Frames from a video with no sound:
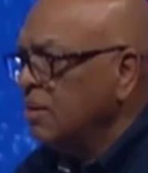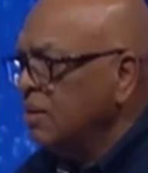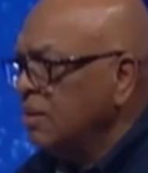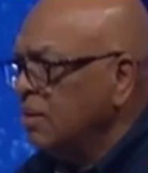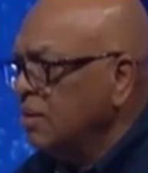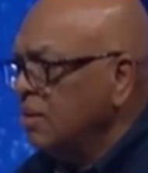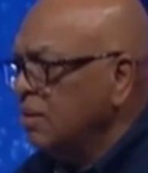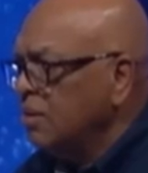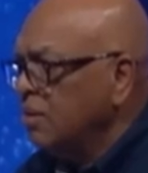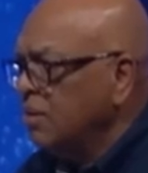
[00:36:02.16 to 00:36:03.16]

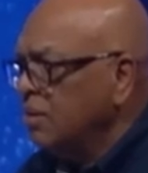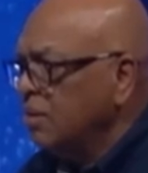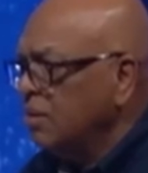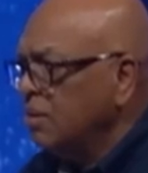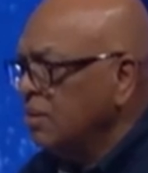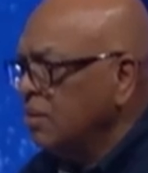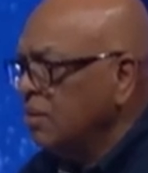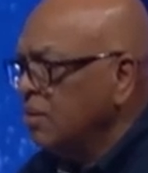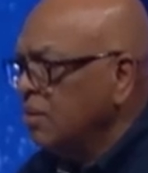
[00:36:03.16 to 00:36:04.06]
(no one is talking)